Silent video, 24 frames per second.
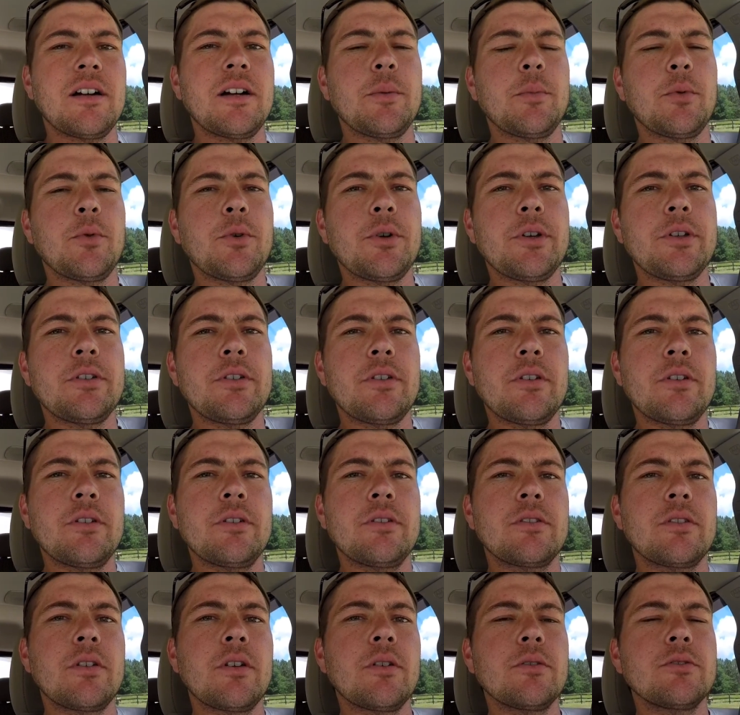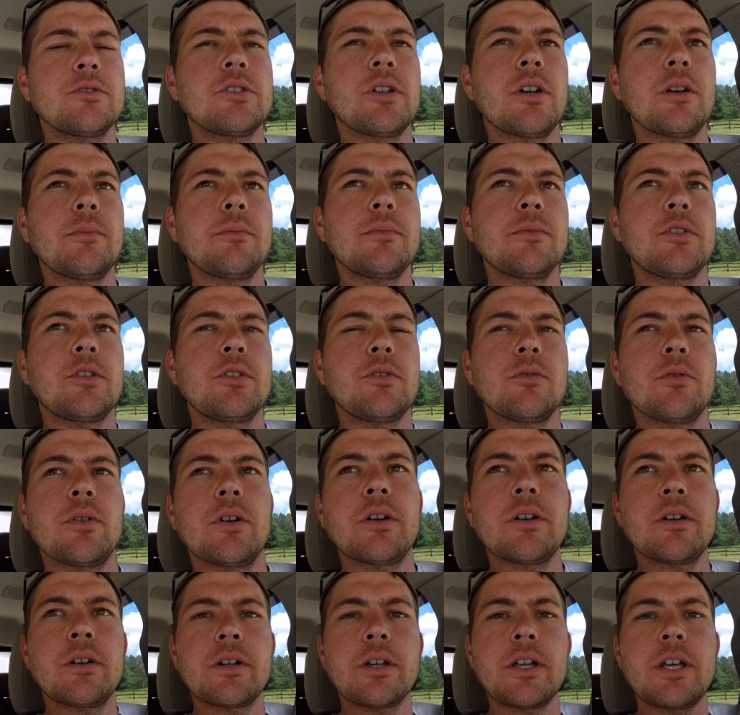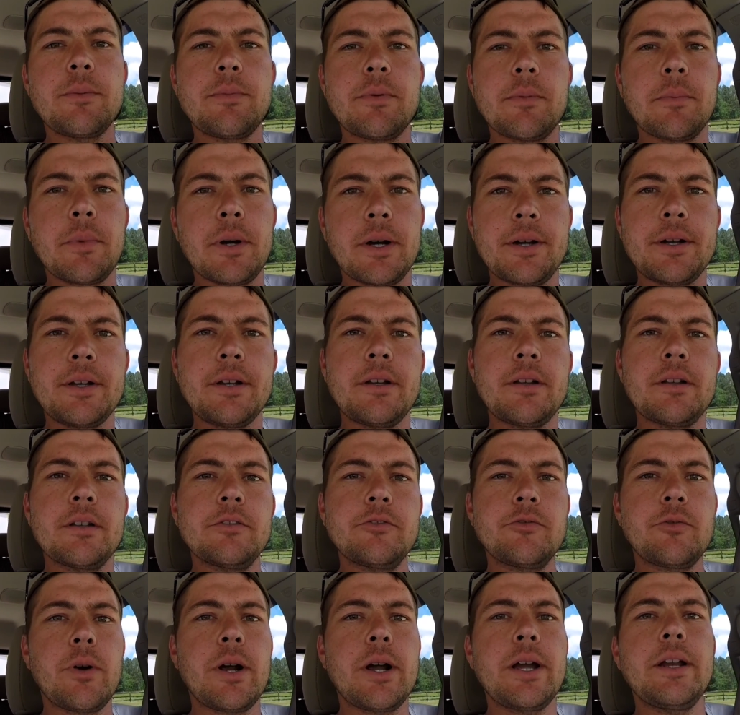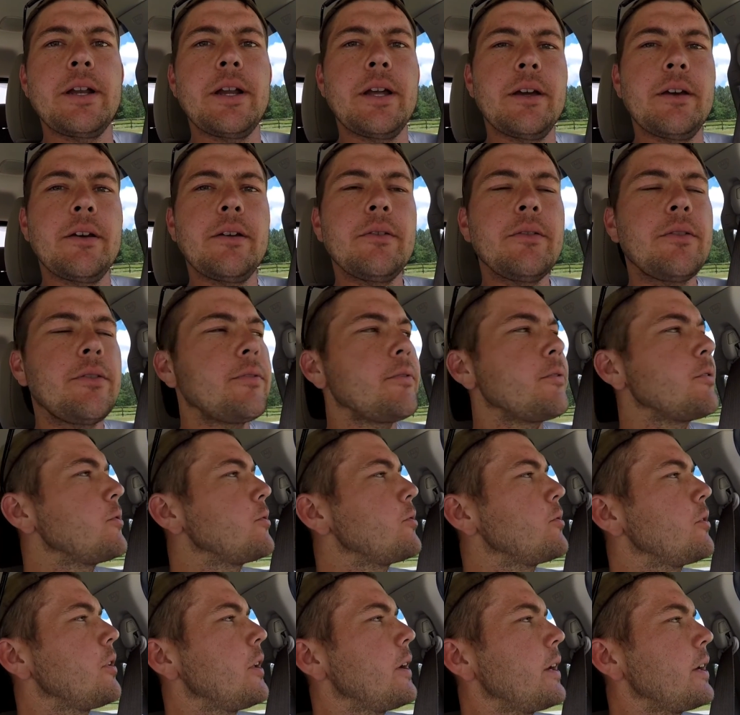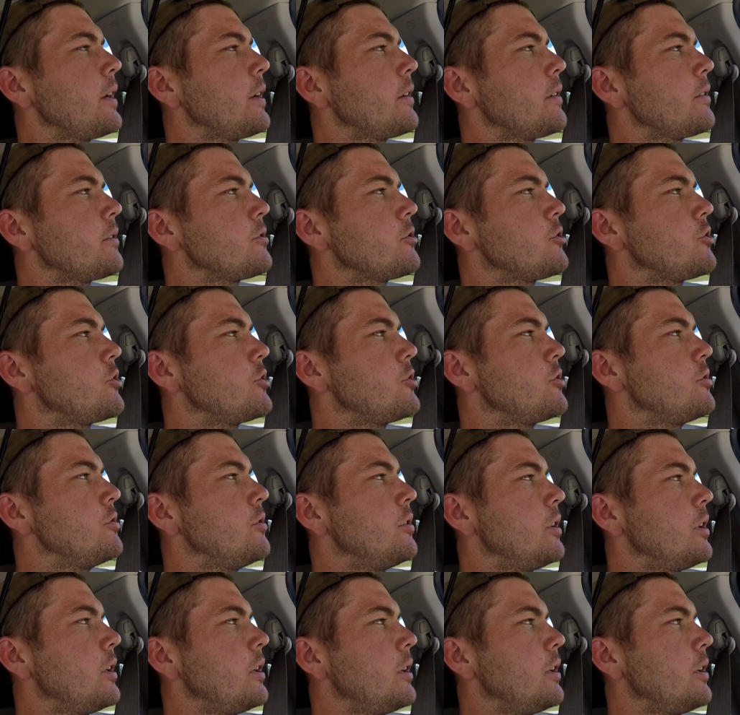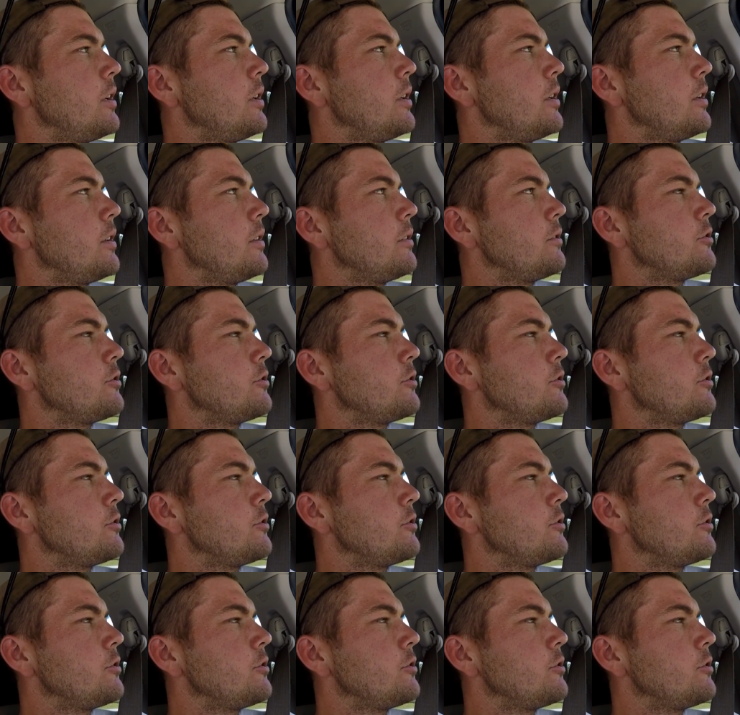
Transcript: right boys so something to uh, keep in mind is right now through like uh,